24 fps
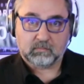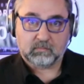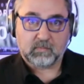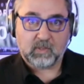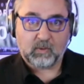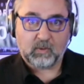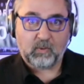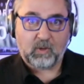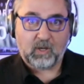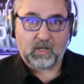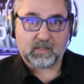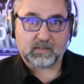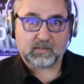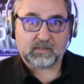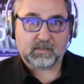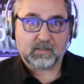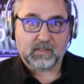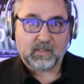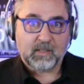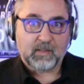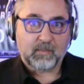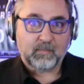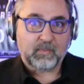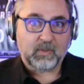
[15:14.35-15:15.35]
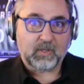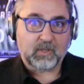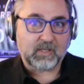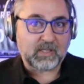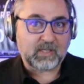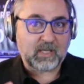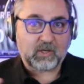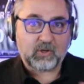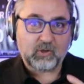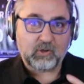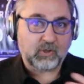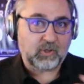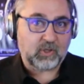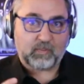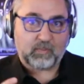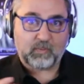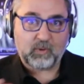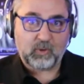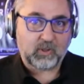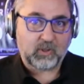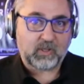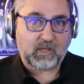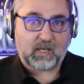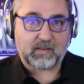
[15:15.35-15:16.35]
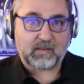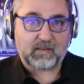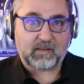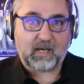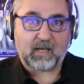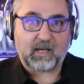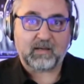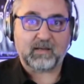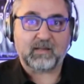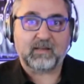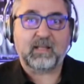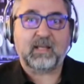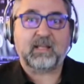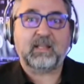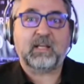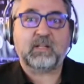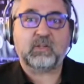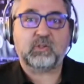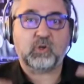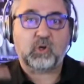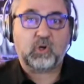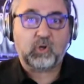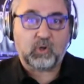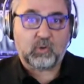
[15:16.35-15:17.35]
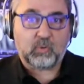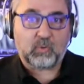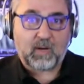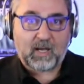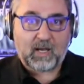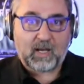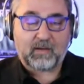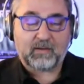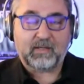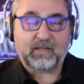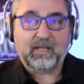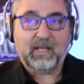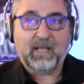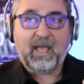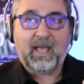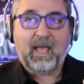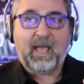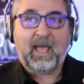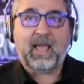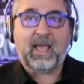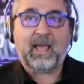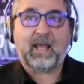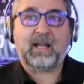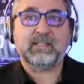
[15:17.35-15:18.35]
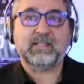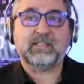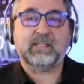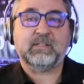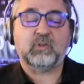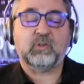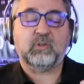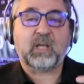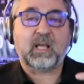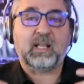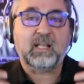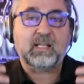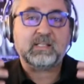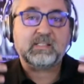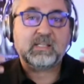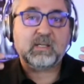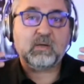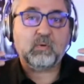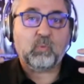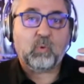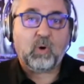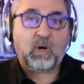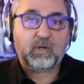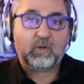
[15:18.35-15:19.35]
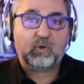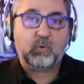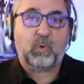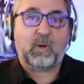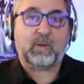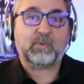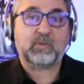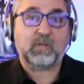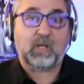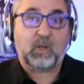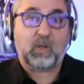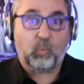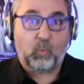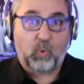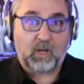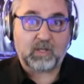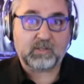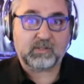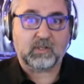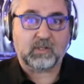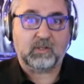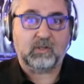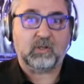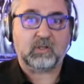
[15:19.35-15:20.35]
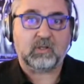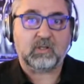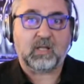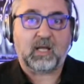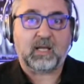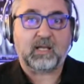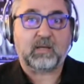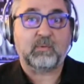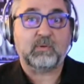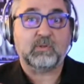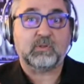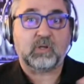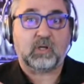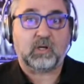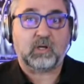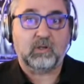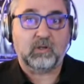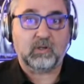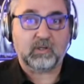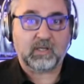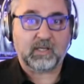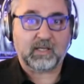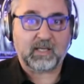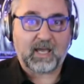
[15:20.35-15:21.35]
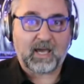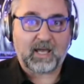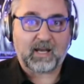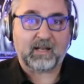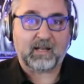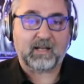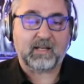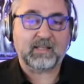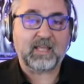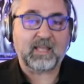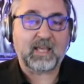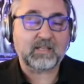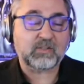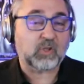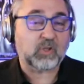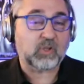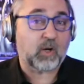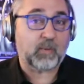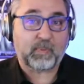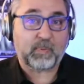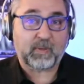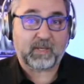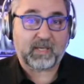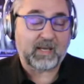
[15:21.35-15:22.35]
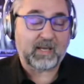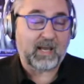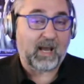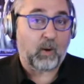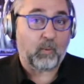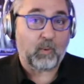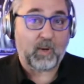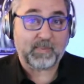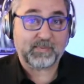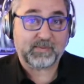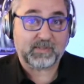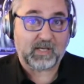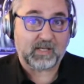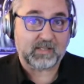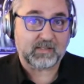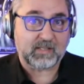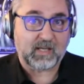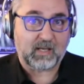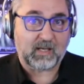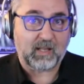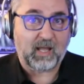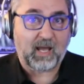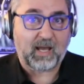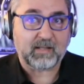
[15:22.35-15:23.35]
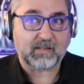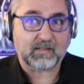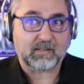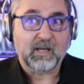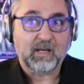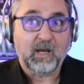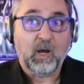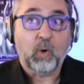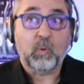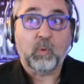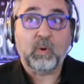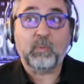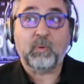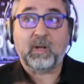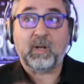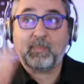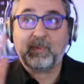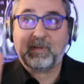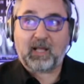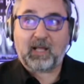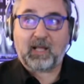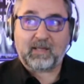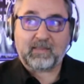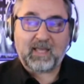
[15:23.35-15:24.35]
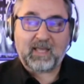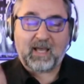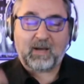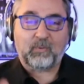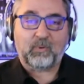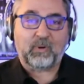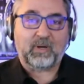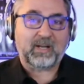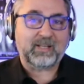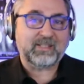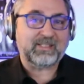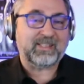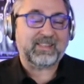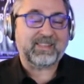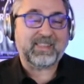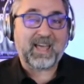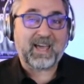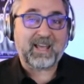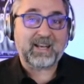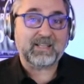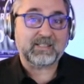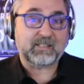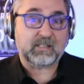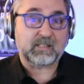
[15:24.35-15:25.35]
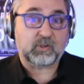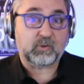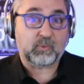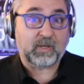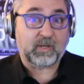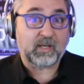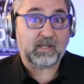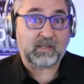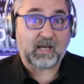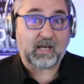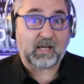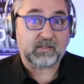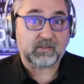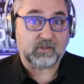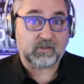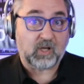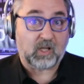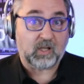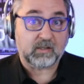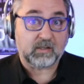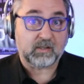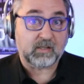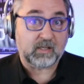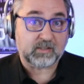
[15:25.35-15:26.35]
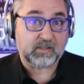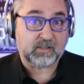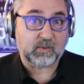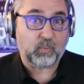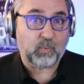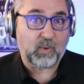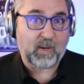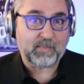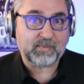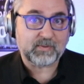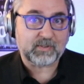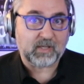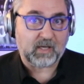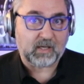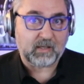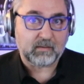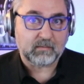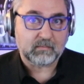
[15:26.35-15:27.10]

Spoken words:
There was, because they couldn't communicate that. And then they turned around and I said, okay, let's see what your website wants to look like. We started looking at it and they started picking out websites they liked. We want to be like that one. I said, that is a $20,000 custom website.